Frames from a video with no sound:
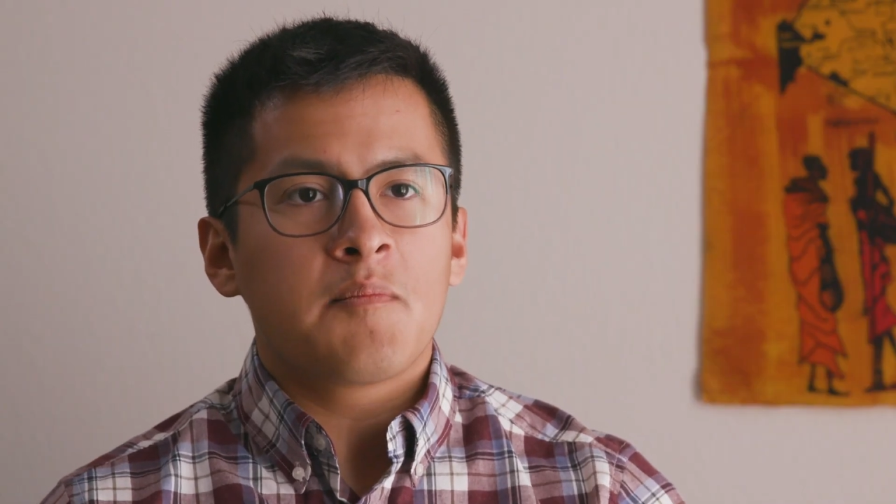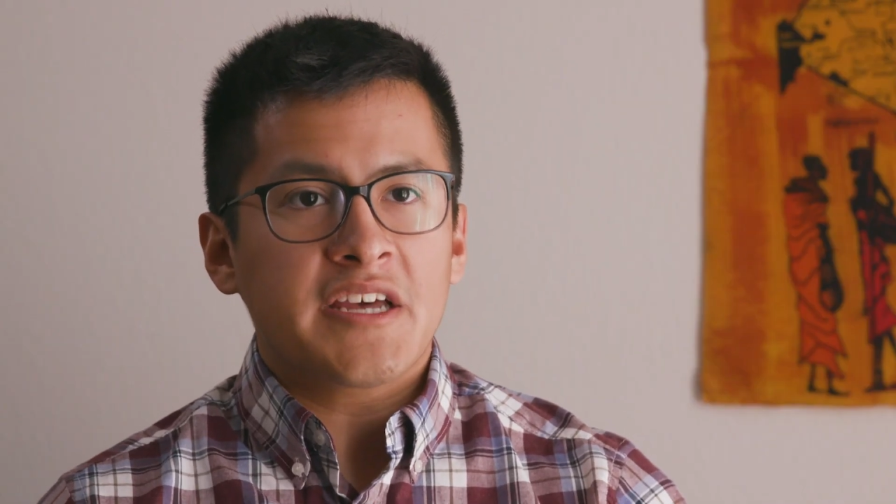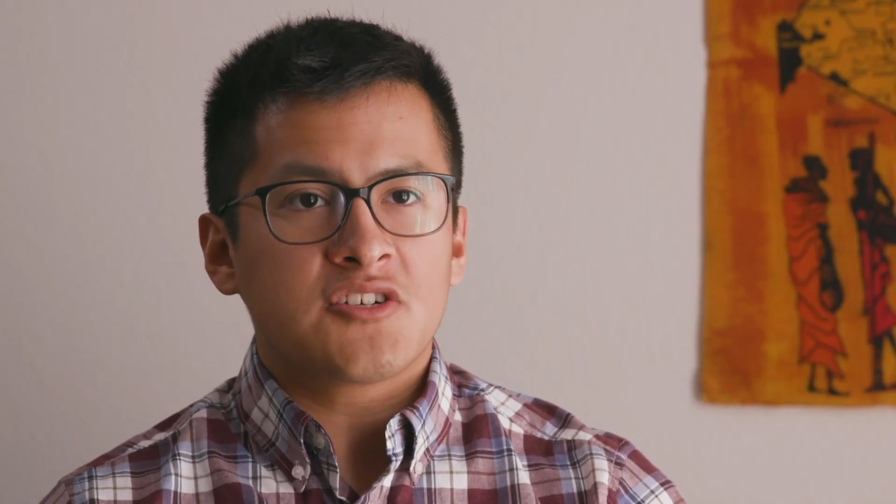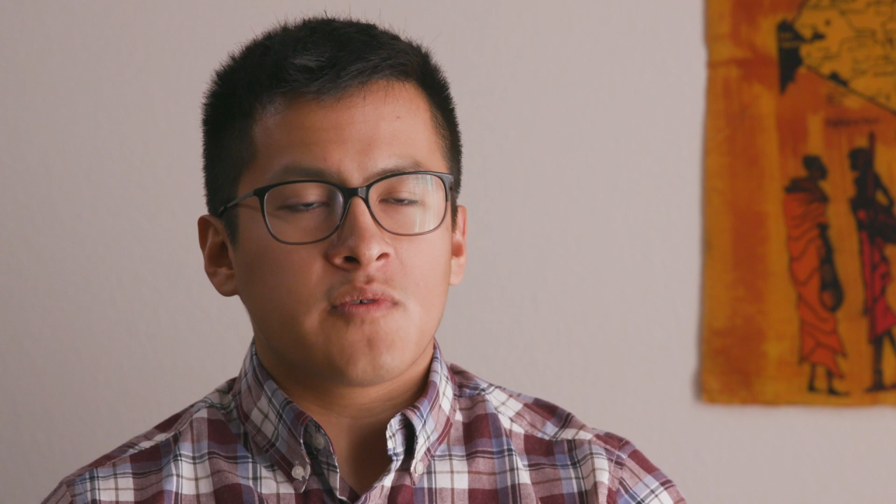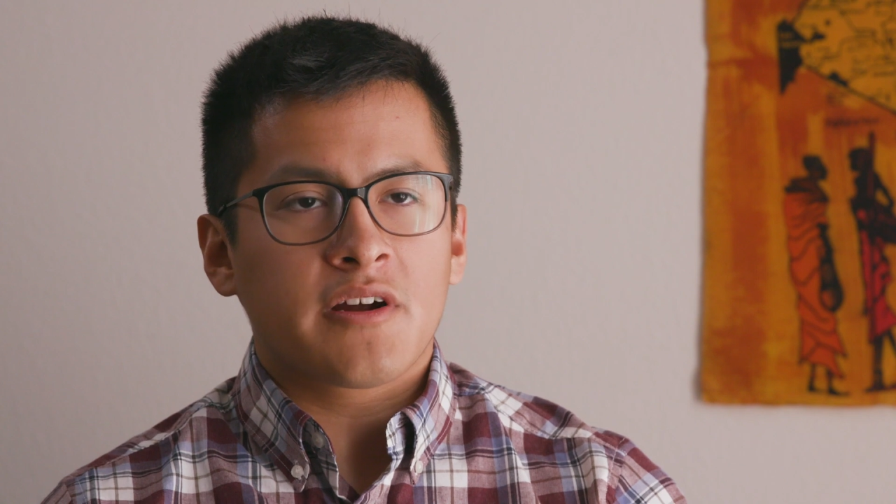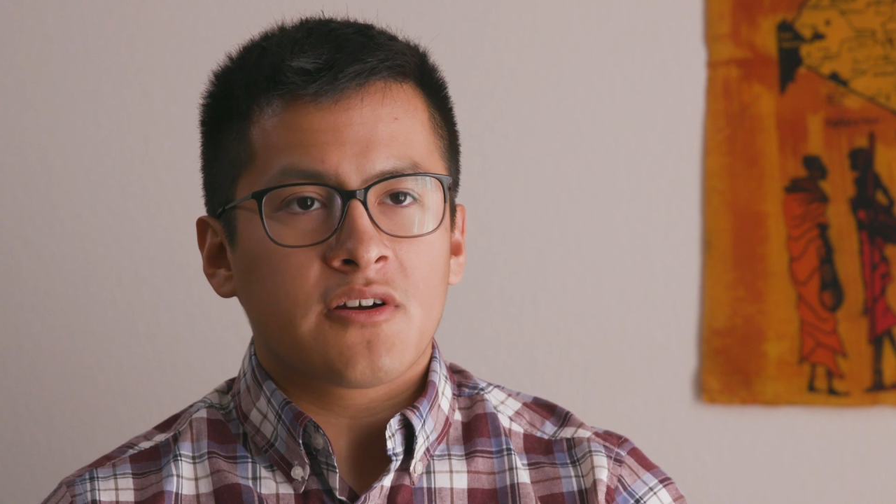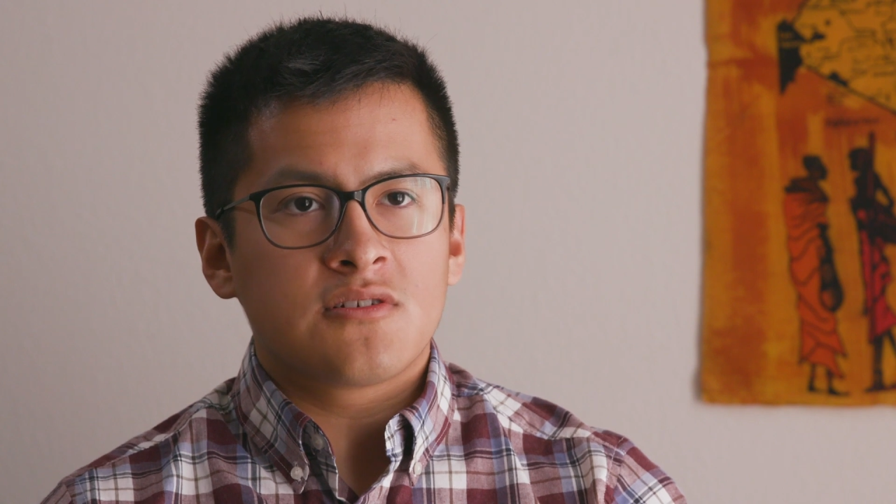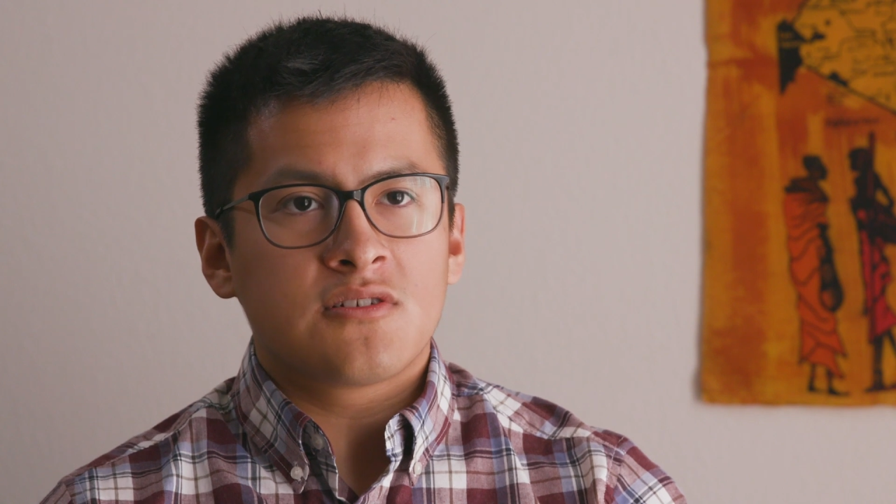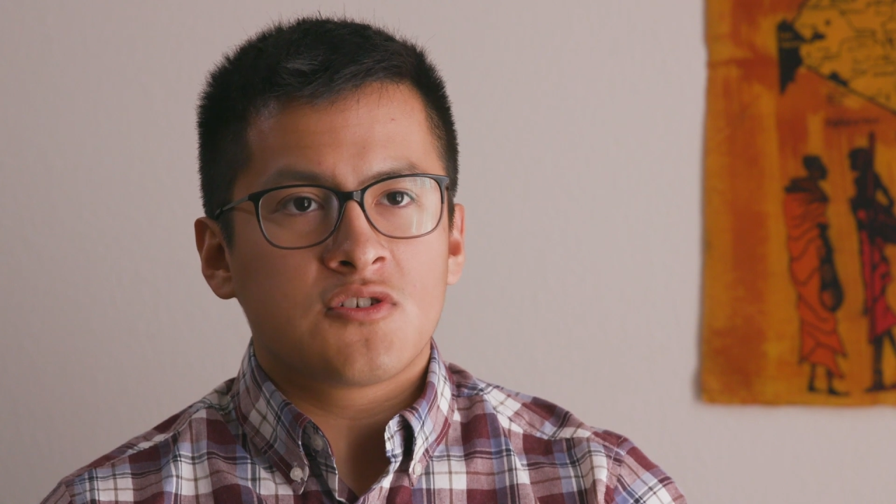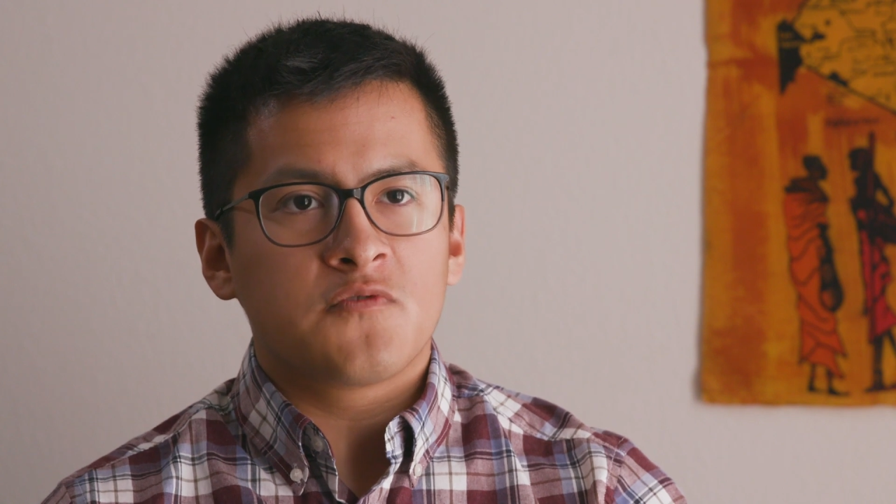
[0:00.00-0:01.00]
patient
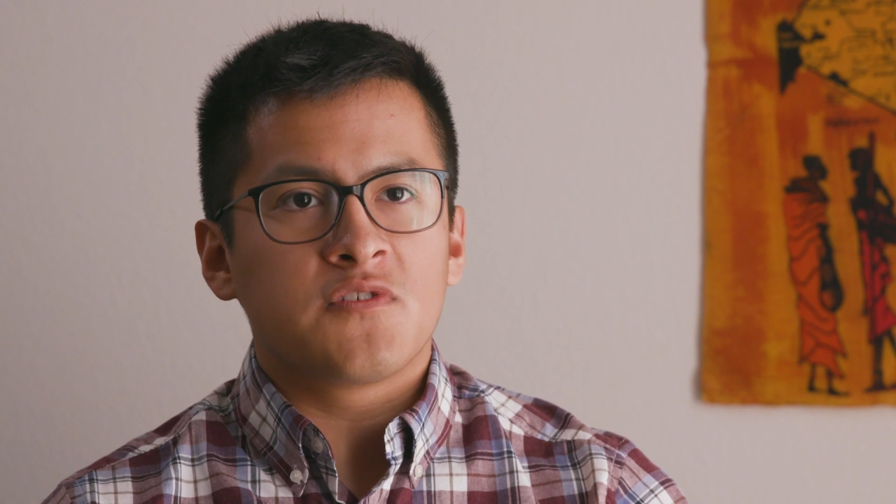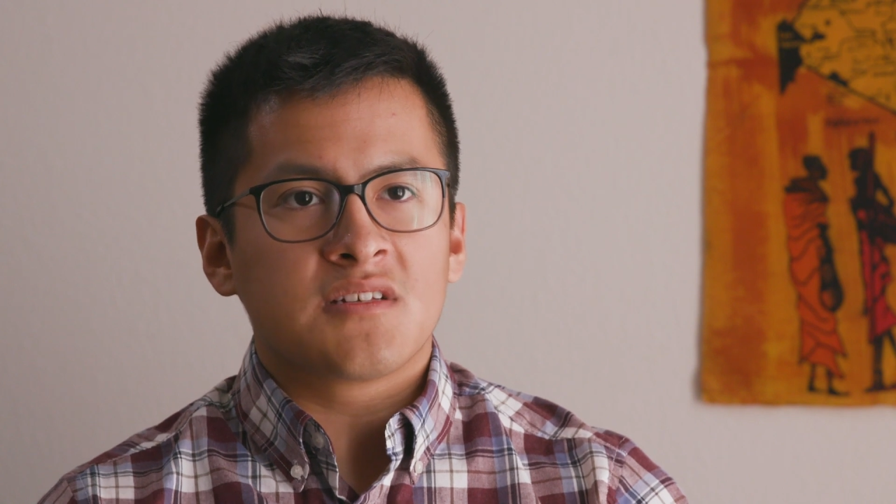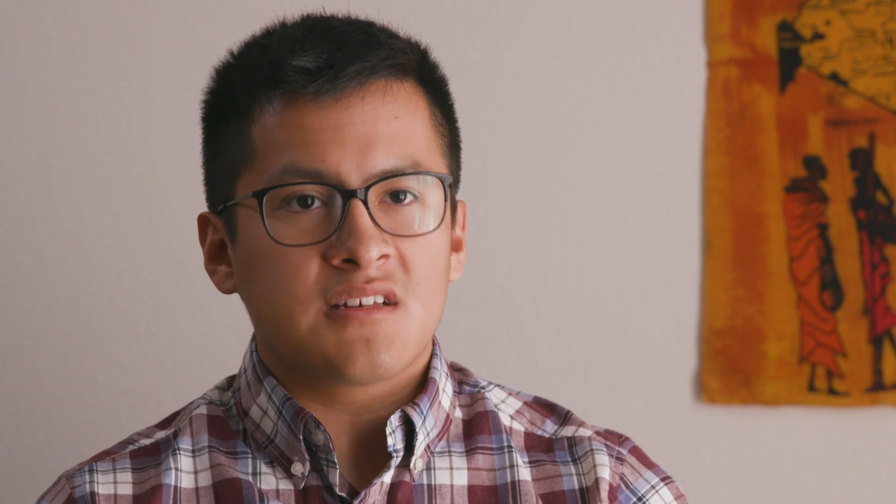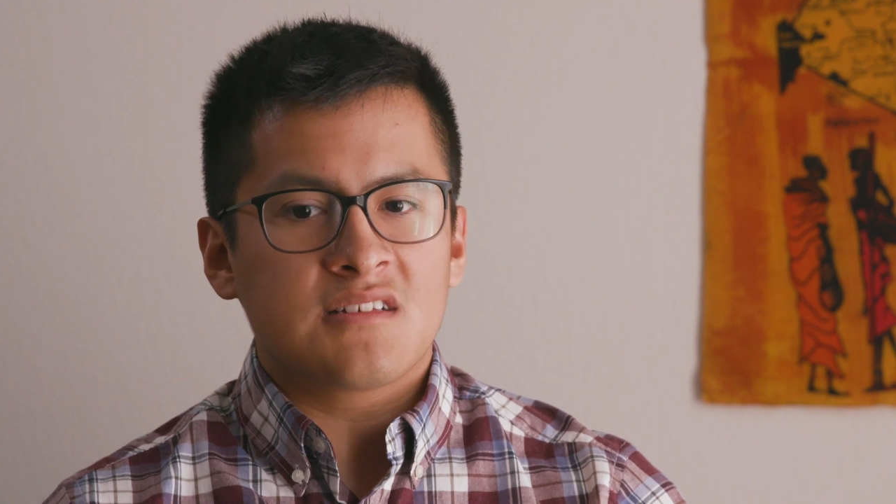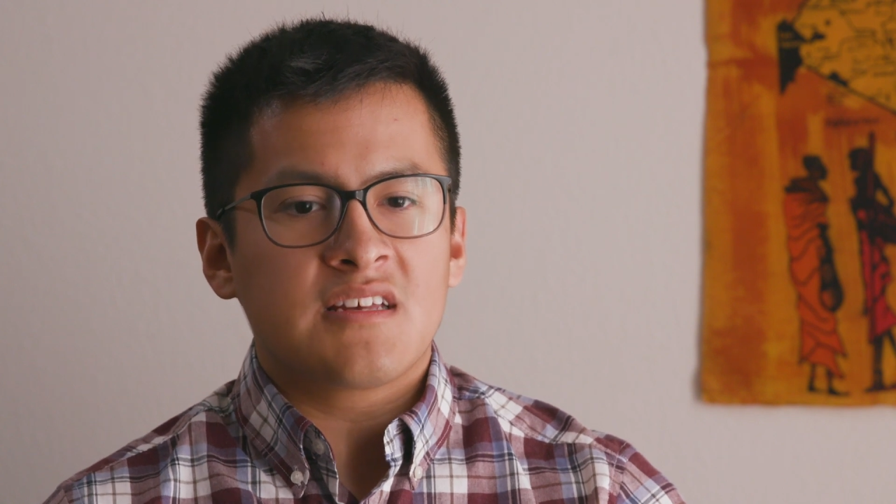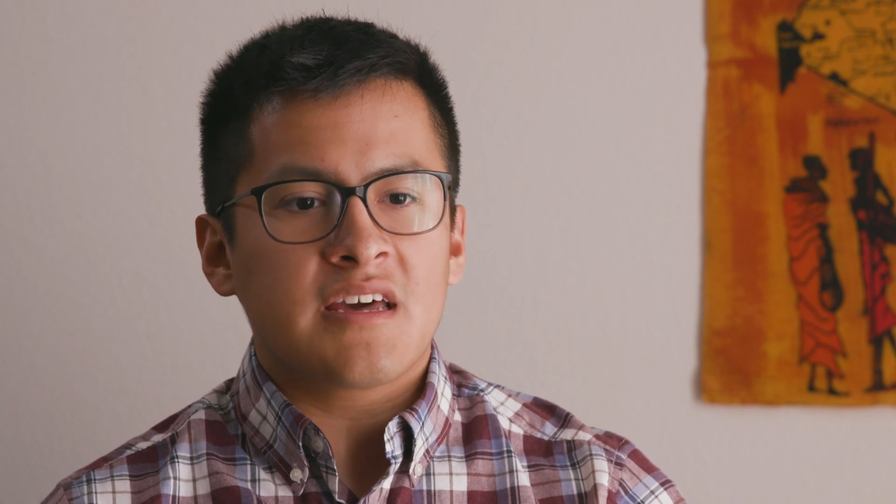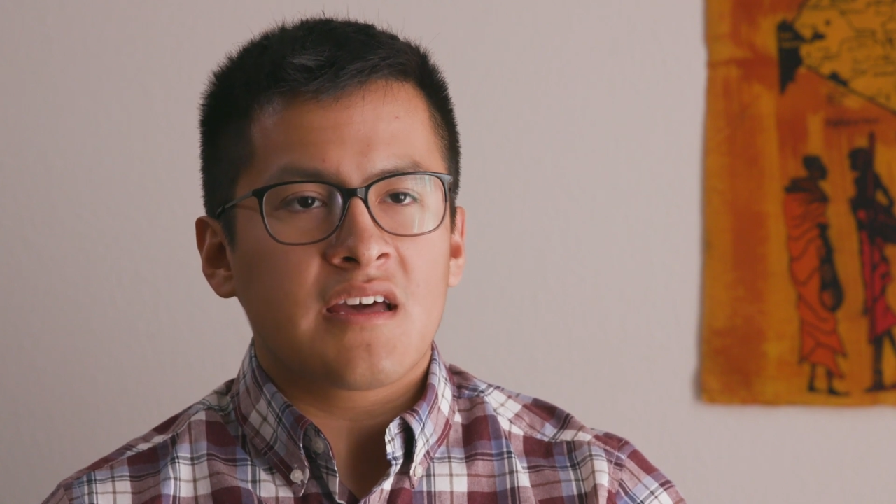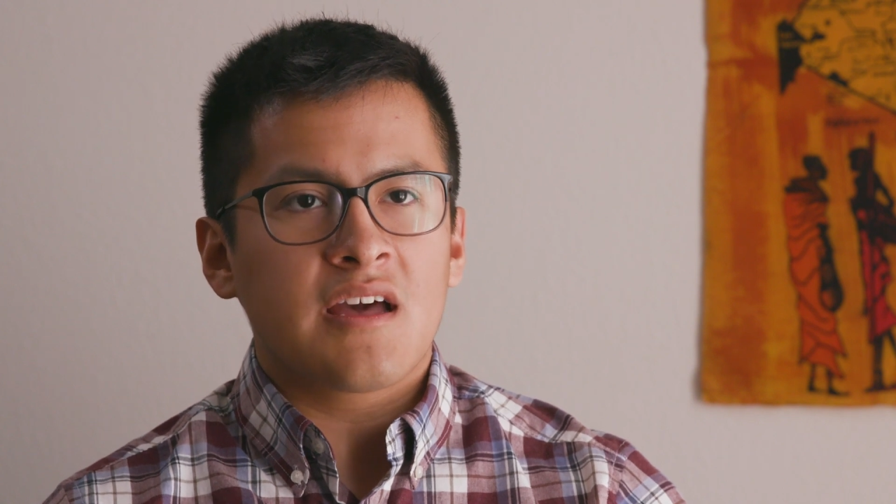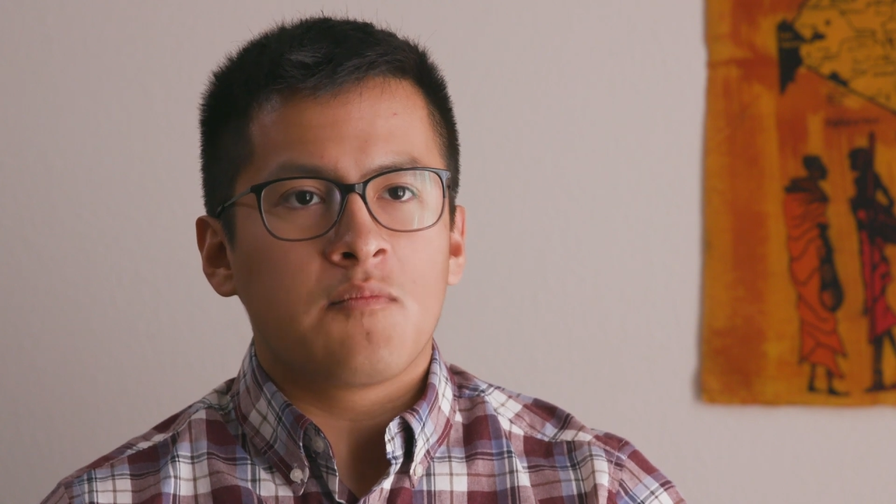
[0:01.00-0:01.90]
records to facilitate